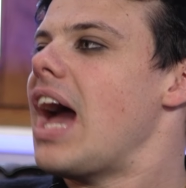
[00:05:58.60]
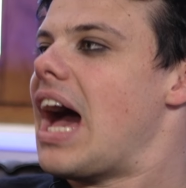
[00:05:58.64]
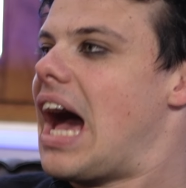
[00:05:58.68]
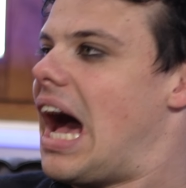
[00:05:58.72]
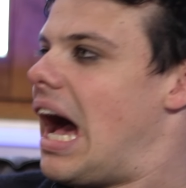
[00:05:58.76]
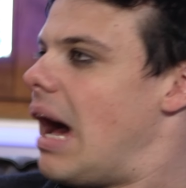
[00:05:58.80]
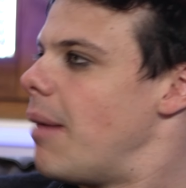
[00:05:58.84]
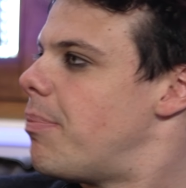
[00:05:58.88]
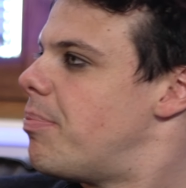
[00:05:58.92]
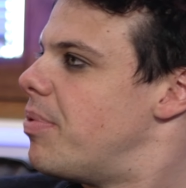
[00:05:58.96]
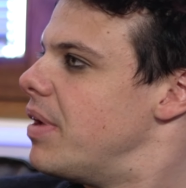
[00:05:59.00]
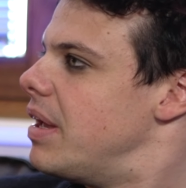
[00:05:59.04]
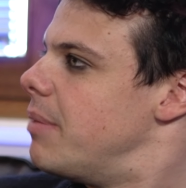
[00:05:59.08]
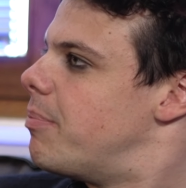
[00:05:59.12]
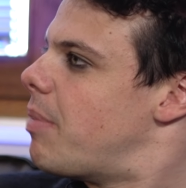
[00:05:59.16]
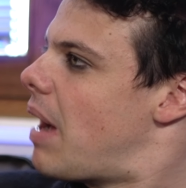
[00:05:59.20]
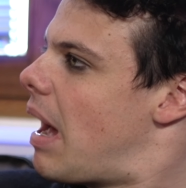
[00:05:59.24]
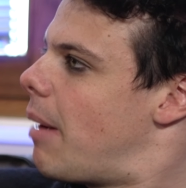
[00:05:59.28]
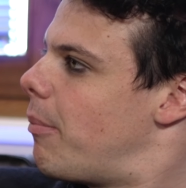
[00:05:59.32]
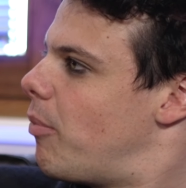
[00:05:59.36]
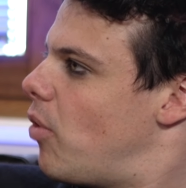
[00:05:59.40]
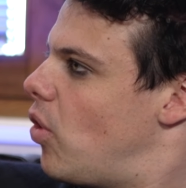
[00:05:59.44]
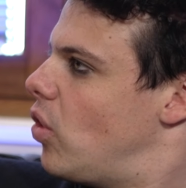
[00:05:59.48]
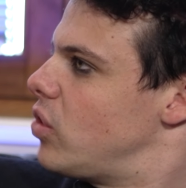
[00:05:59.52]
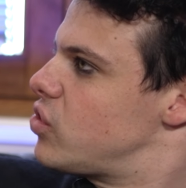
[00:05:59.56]
happy, but
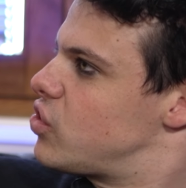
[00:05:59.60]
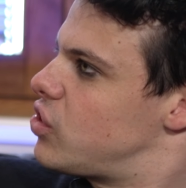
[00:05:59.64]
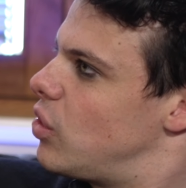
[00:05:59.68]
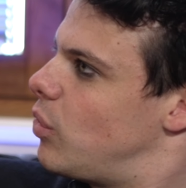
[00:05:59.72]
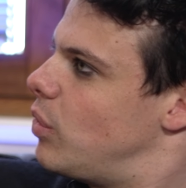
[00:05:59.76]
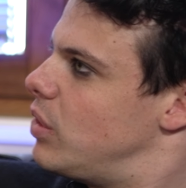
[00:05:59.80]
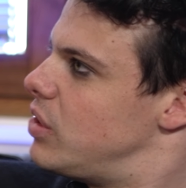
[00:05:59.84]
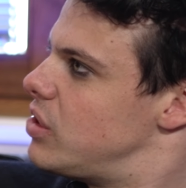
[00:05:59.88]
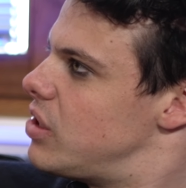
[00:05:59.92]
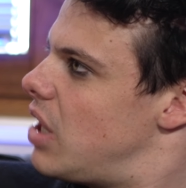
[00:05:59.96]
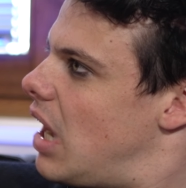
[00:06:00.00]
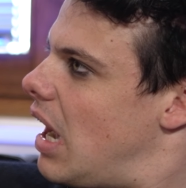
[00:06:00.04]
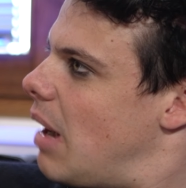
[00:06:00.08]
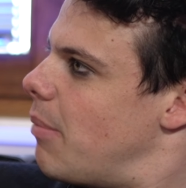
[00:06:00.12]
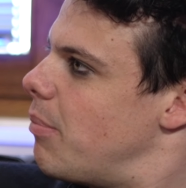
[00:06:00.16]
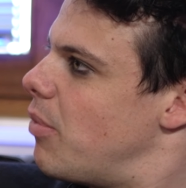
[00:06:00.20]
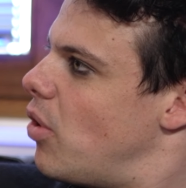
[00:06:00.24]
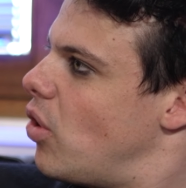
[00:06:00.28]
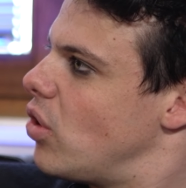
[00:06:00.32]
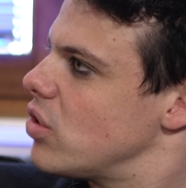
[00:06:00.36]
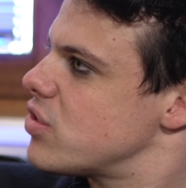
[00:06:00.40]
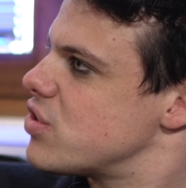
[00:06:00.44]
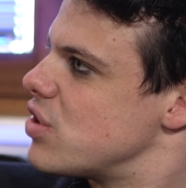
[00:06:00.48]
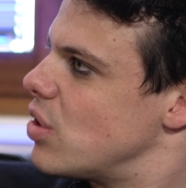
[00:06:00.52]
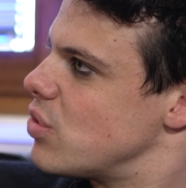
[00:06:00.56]
I'm also in, I'm
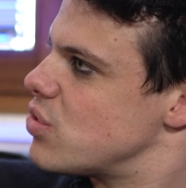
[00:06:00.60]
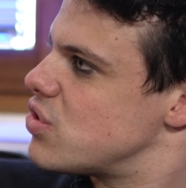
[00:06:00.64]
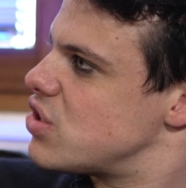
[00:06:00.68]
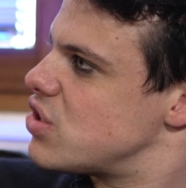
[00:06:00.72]
also